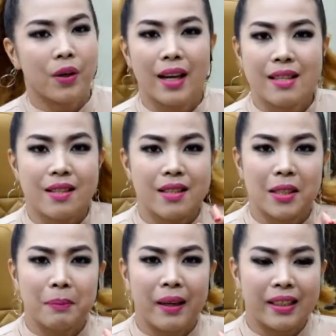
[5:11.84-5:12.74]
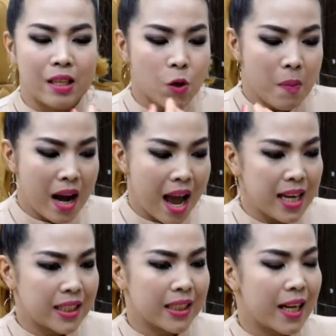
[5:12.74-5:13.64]
you guys are celebrating,
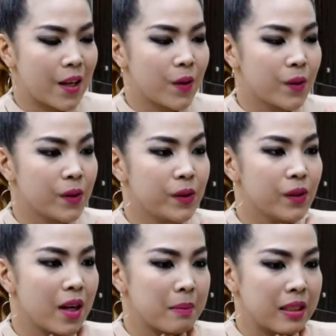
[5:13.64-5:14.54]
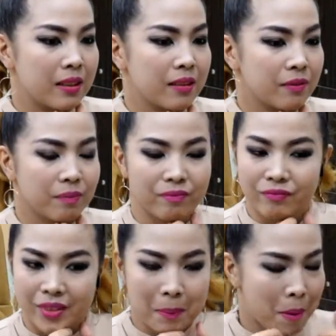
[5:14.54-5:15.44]
kumakain kayo, I mean,
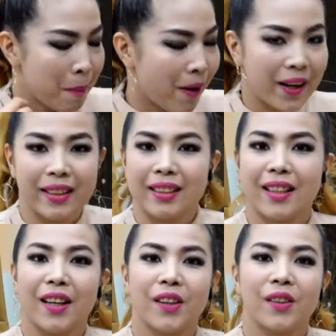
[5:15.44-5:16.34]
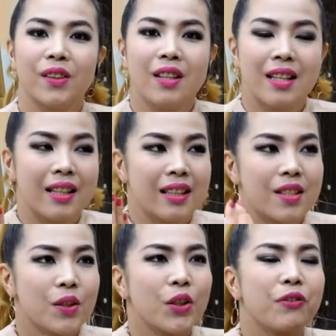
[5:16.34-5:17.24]
nagpa-party kayo.
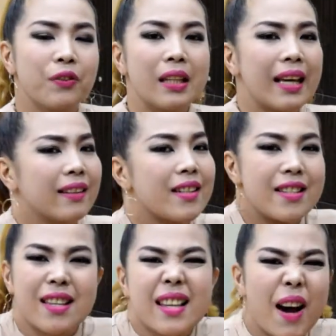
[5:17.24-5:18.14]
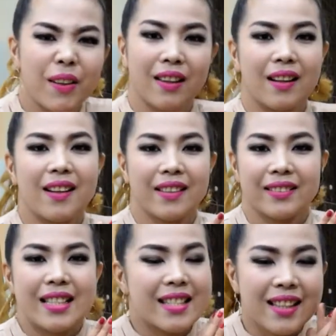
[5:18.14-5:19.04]
So you'd feel like they're just out
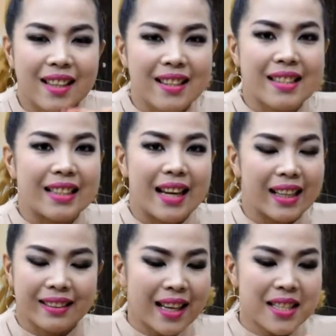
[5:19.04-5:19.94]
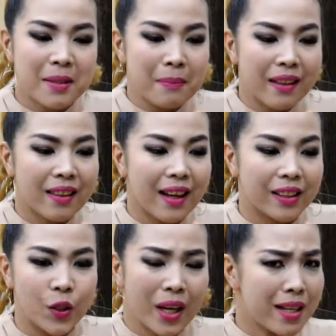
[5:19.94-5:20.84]
there. Nandiyan lang sila. It doesn't mean
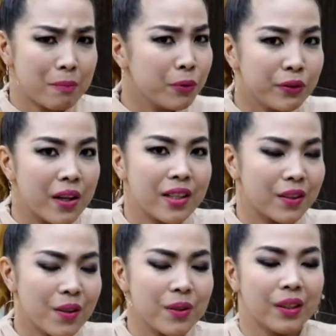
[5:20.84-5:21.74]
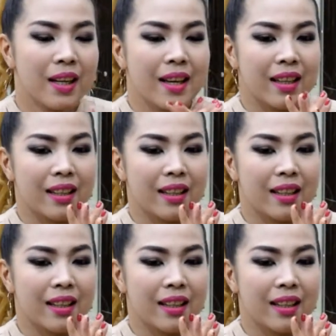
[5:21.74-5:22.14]
that you cannot move on, no.